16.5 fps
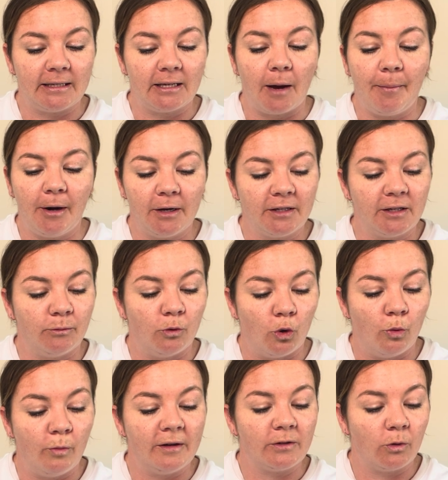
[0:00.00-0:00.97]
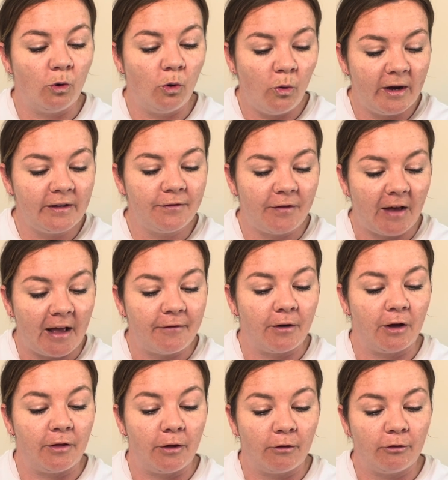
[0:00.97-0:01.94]
a person will almost always
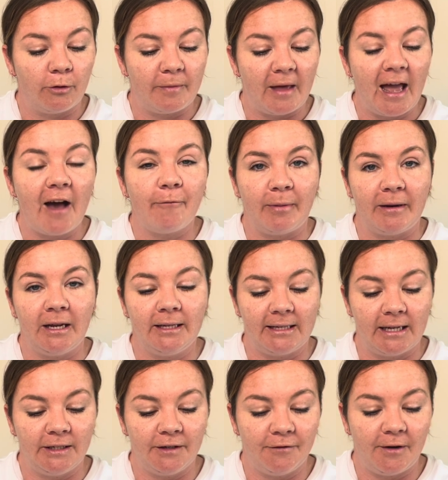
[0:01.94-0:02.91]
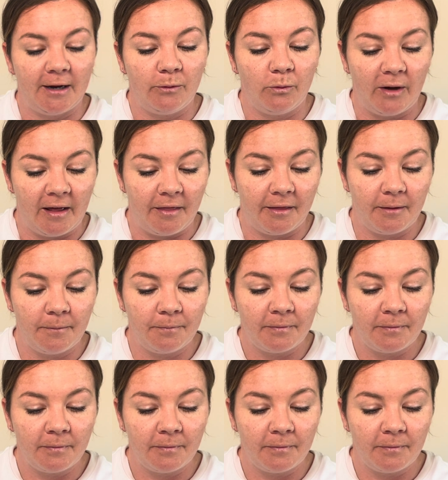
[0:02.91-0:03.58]
favour the group they have been identified with.